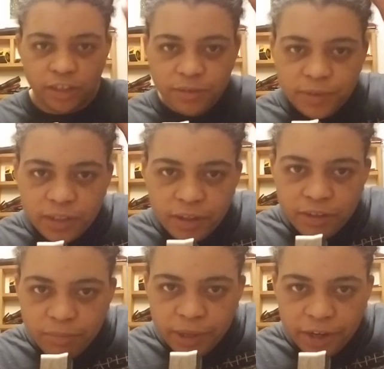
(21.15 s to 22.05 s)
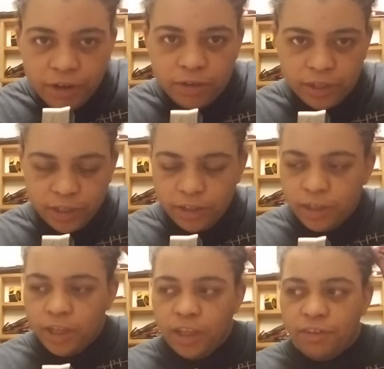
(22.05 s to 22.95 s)
Oh, that is my hair. Okay,
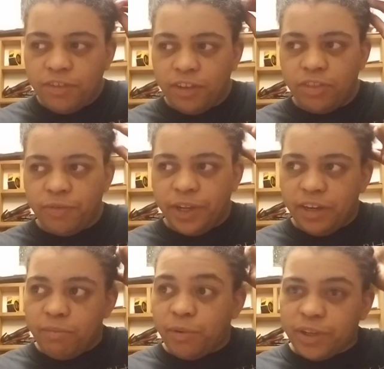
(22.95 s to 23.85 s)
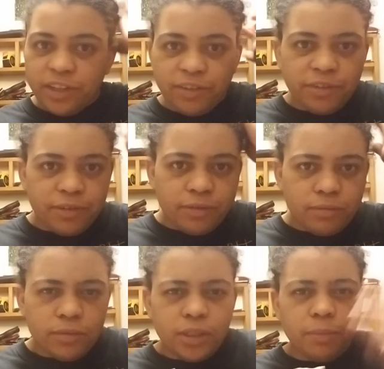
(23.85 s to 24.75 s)
it was like three in the morning or
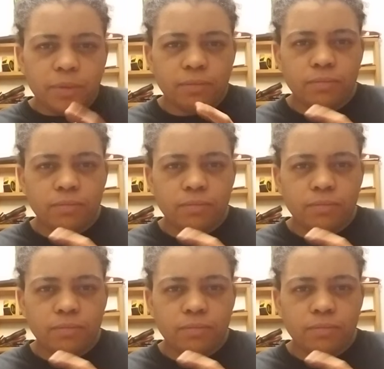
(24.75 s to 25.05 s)
some